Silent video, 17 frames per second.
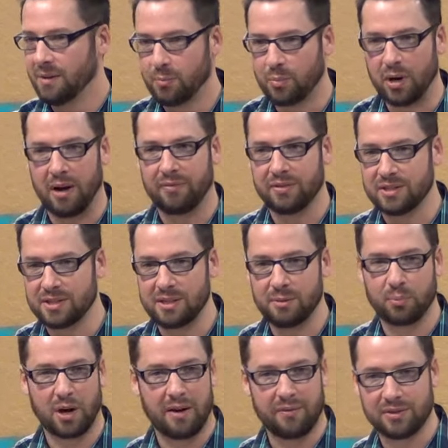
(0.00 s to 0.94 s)

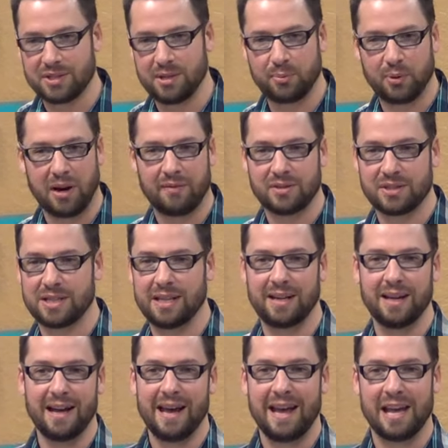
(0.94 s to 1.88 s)
Prophecy, prophecy,
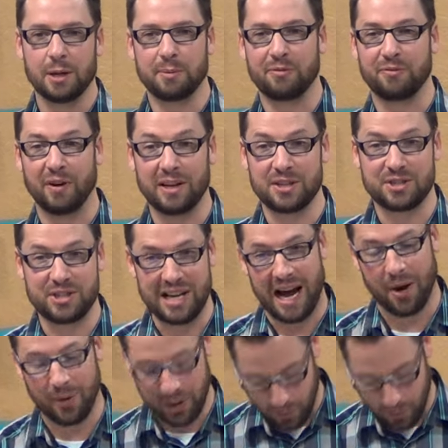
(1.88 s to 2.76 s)
prophecy. It'll be fun to see how